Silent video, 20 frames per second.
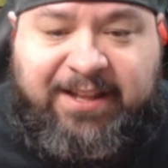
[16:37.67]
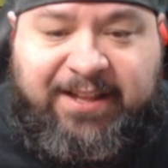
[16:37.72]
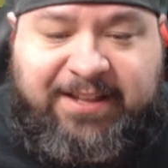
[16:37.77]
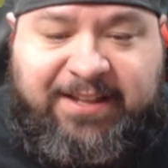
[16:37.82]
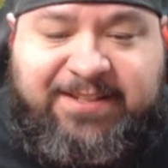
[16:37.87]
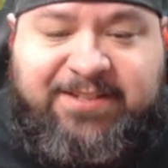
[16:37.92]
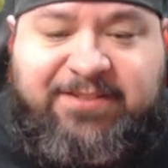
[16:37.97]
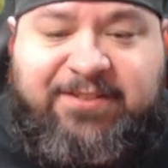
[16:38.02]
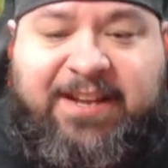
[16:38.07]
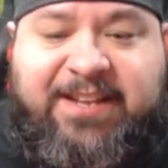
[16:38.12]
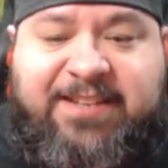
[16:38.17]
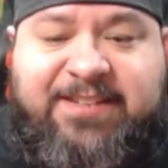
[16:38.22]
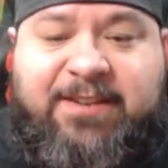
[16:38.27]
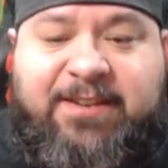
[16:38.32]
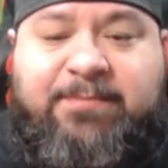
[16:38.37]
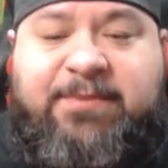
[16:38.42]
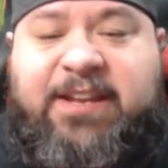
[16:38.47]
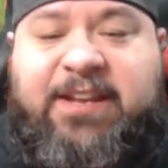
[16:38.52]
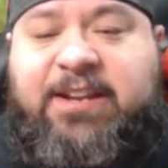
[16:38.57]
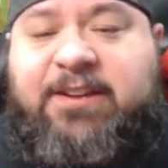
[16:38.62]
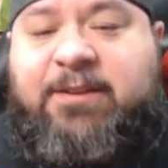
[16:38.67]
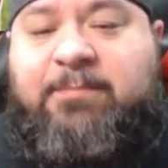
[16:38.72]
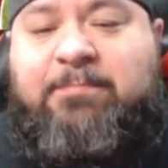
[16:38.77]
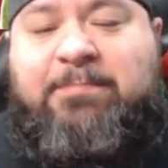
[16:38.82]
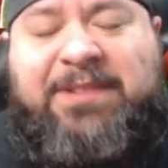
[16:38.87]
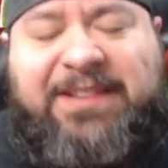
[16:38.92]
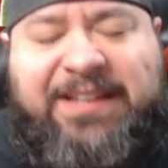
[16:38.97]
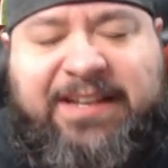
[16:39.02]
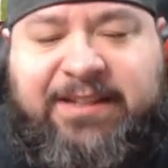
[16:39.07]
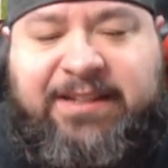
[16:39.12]
Let's look at something
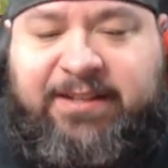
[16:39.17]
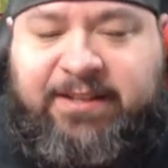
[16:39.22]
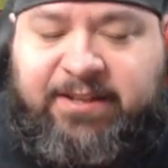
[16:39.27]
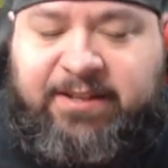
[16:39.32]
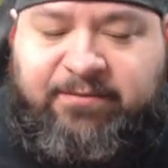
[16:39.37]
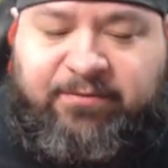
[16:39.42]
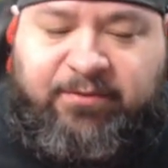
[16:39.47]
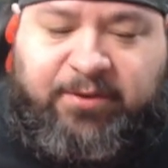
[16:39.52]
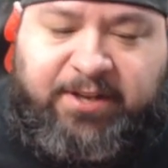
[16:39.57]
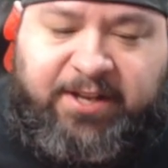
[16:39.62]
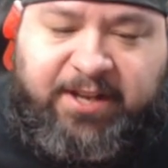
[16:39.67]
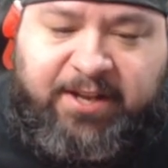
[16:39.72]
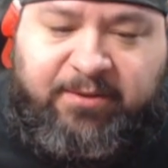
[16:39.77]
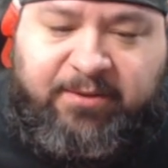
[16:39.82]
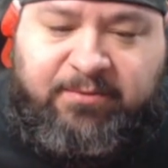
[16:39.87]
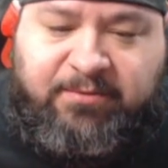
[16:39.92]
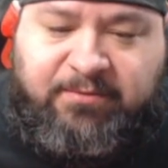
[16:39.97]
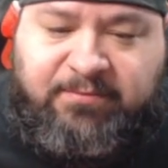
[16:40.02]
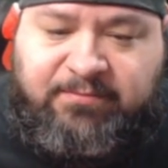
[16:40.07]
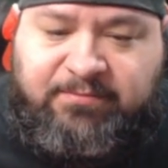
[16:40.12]
completely different now.